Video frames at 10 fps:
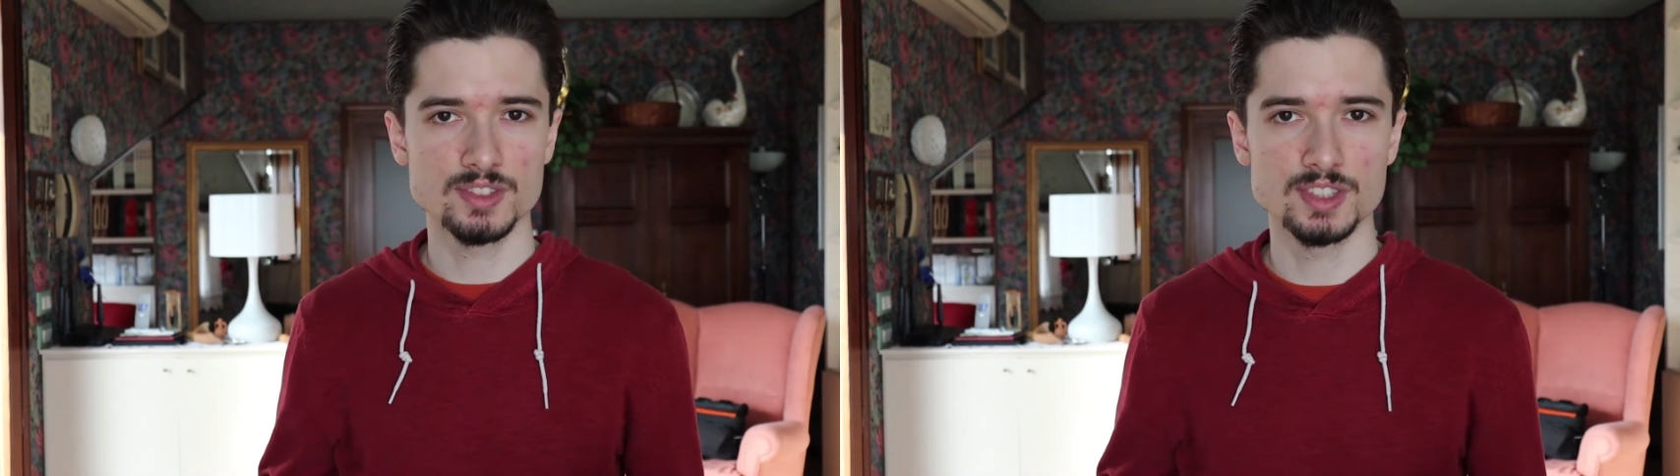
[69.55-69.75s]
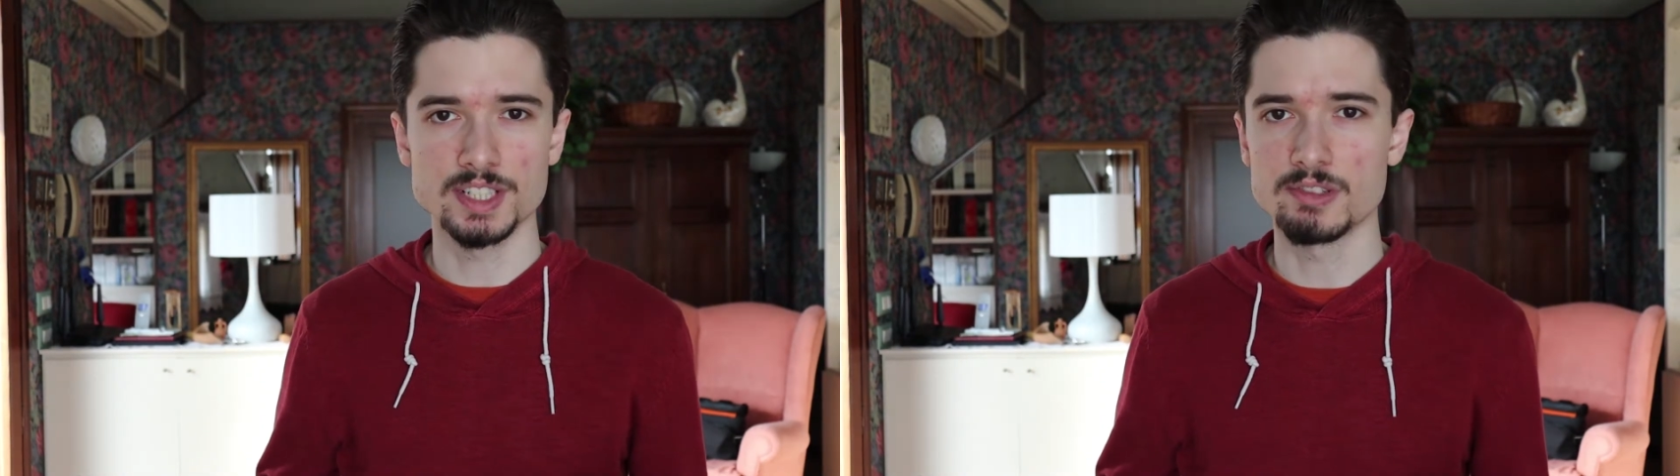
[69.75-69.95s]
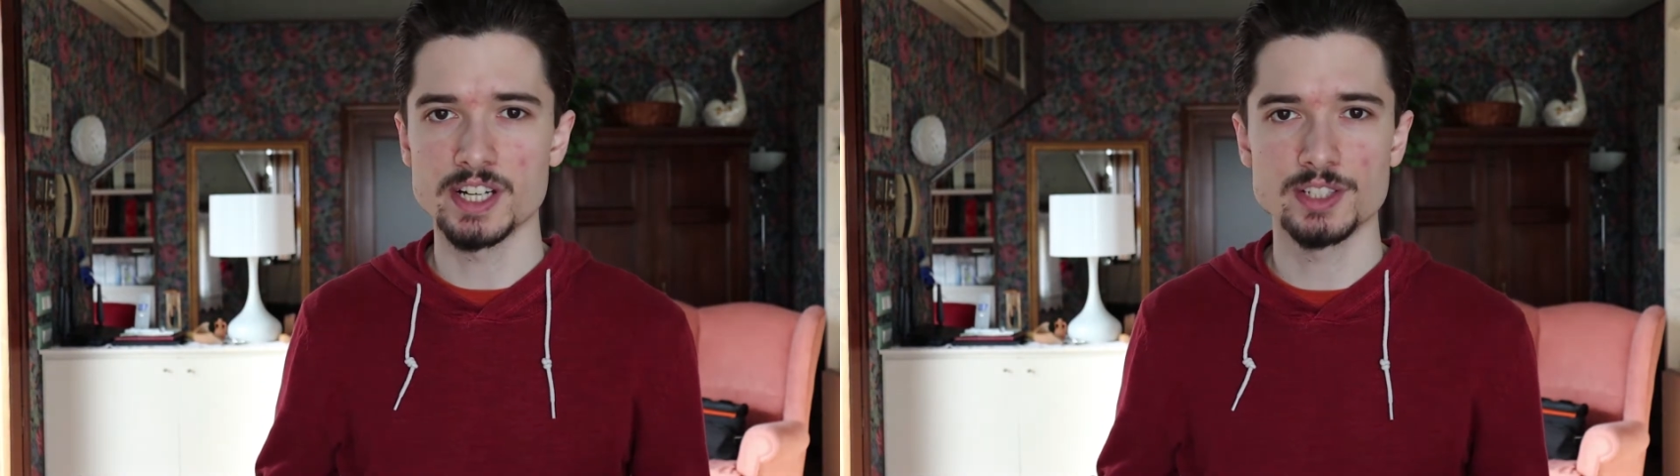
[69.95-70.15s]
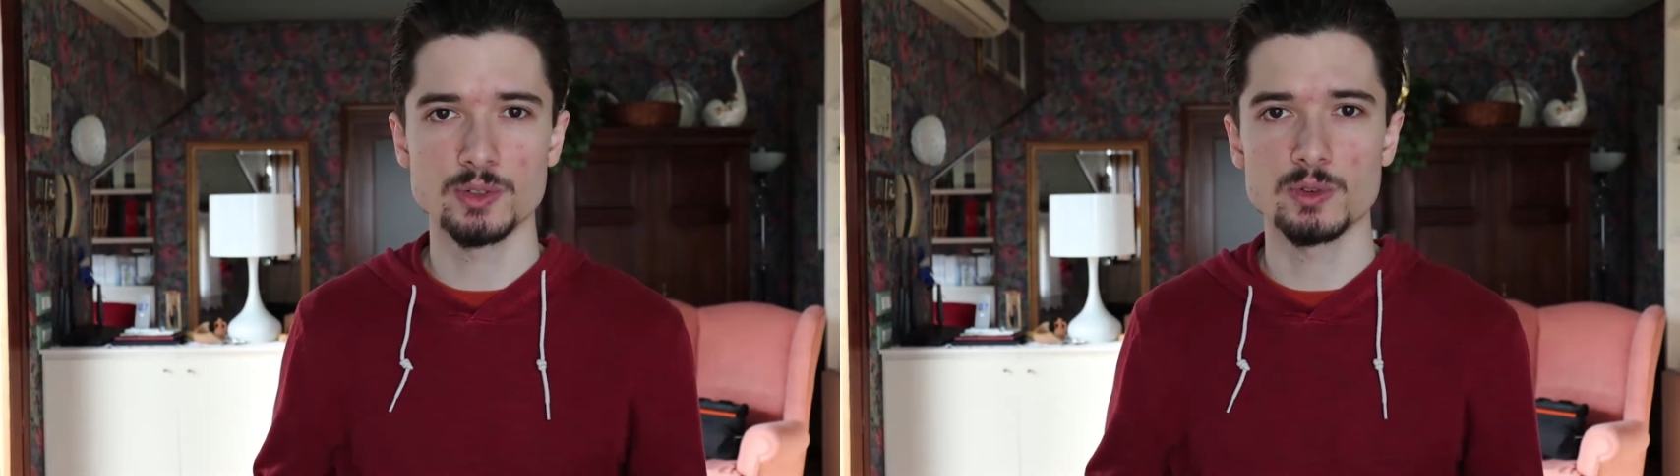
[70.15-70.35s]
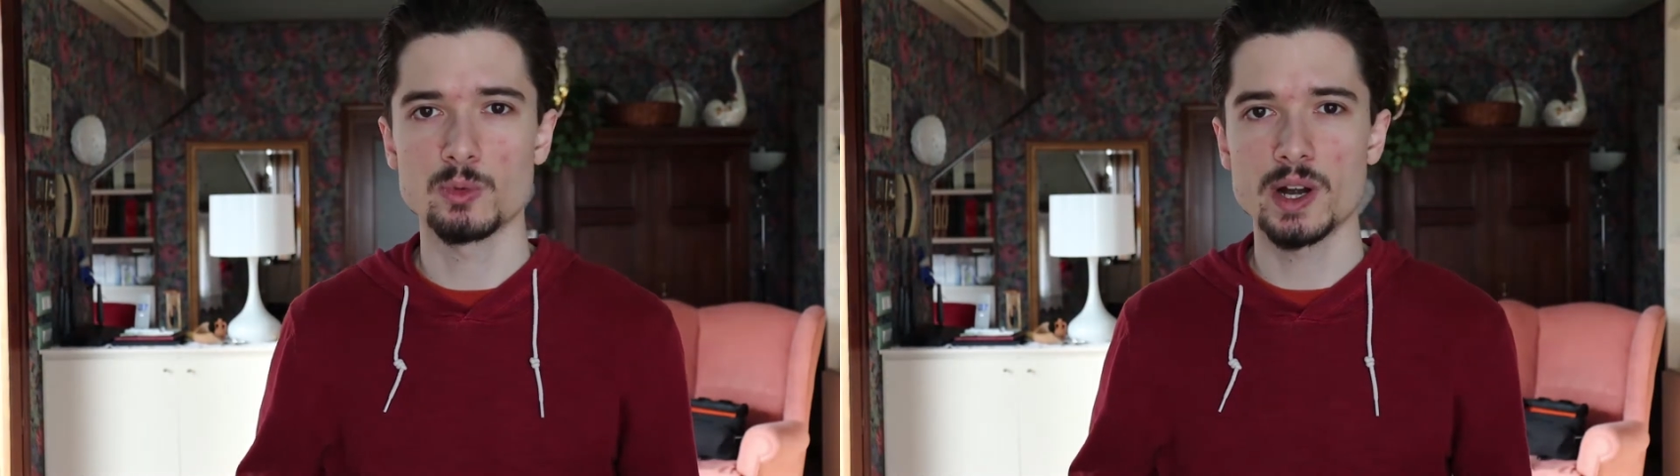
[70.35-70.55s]
degrees
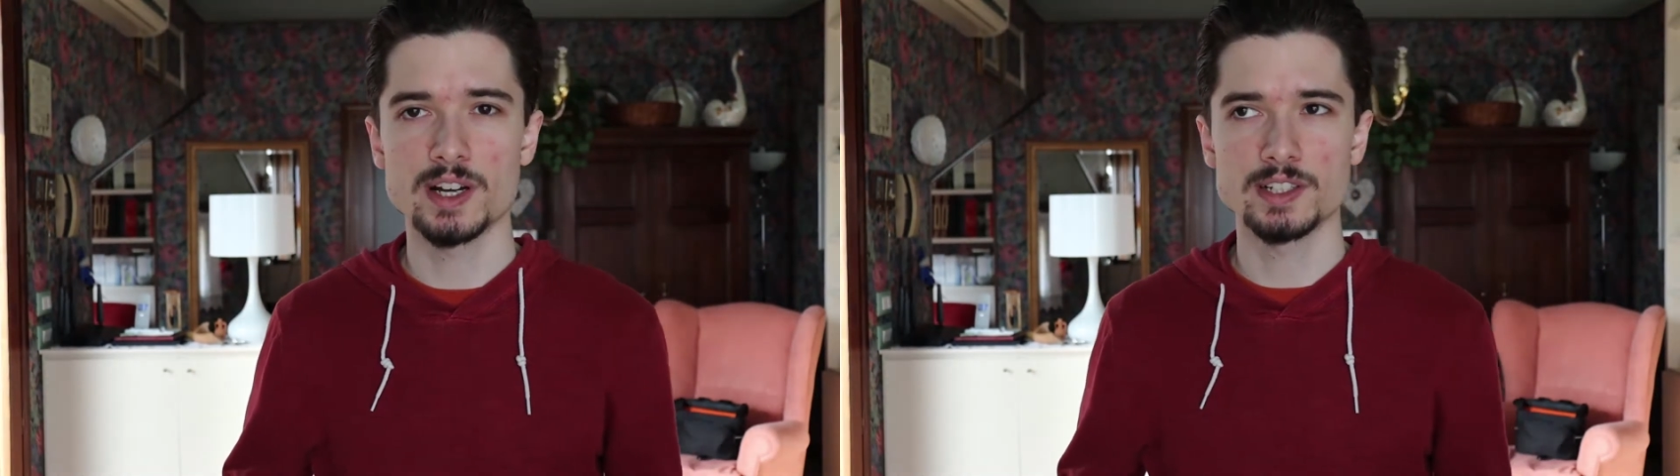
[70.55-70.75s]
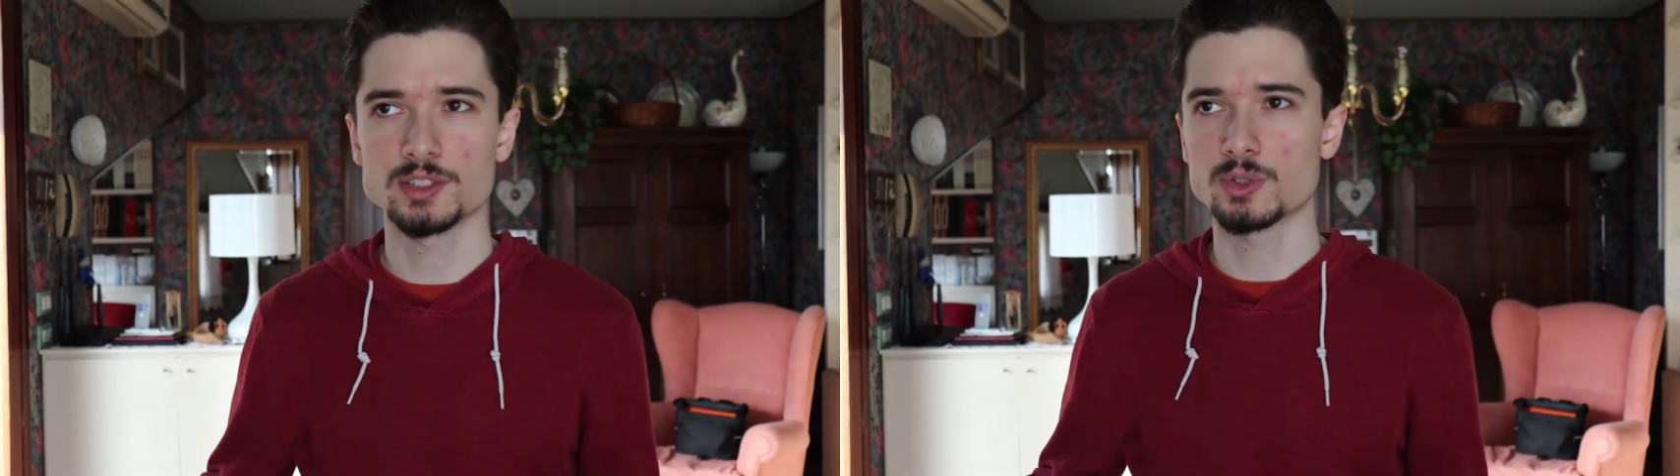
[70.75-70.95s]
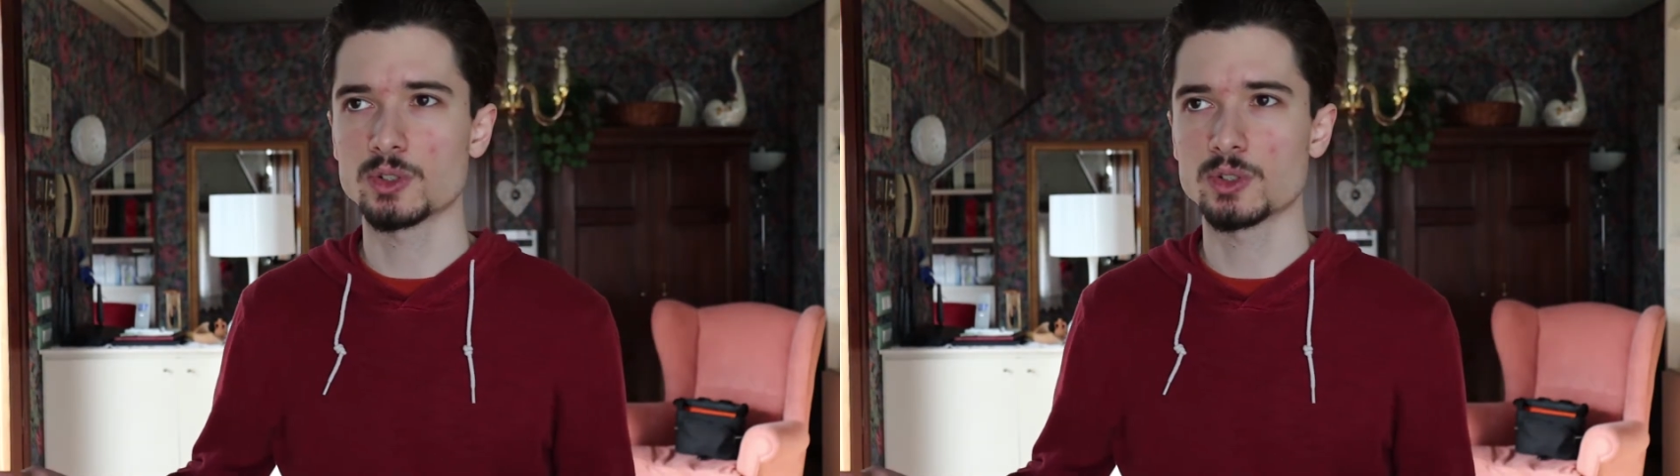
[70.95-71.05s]
of awareness